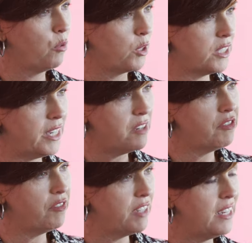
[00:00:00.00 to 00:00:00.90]
14
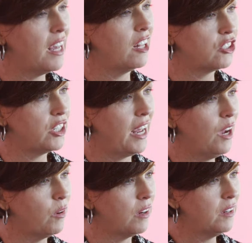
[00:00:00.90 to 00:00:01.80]
15 dollars an
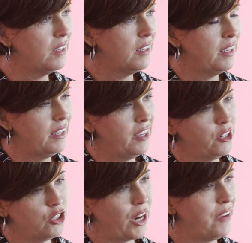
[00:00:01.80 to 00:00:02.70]
hour
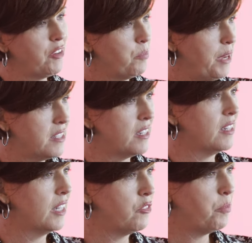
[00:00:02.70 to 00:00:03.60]
you're driving a pizza to
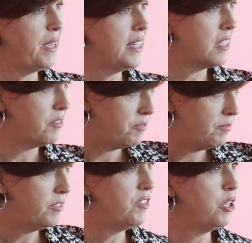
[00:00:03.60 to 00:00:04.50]
deliver a pizza
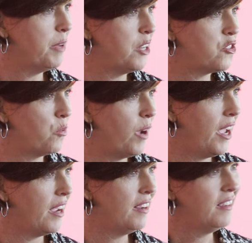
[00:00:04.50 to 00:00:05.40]
15 minutes
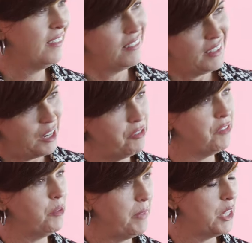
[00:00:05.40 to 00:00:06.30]
away and
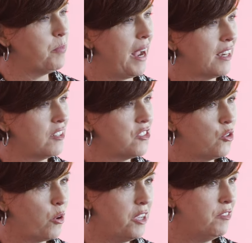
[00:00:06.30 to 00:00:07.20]
15 minutes back to the
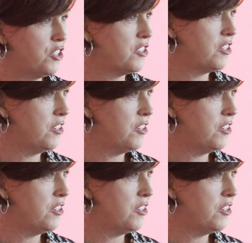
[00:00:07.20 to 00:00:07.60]
store you've just